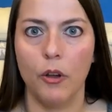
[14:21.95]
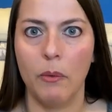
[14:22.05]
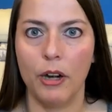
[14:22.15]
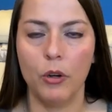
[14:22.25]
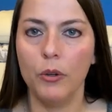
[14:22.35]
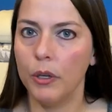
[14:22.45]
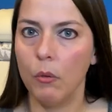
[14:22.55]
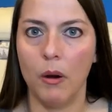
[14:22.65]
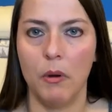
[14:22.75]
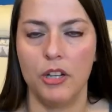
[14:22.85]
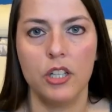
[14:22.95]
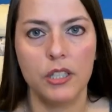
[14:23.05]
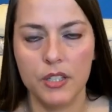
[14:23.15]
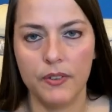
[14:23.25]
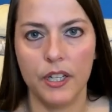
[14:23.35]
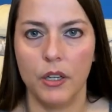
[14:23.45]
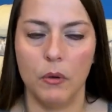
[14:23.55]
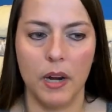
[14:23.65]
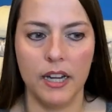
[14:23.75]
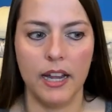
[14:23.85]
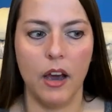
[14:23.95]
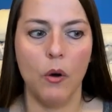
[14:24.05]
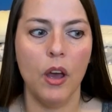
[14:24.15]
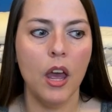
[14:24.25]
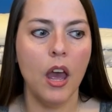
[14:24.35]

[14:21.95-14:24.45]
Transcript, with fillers: no matter who you are watching this video right now,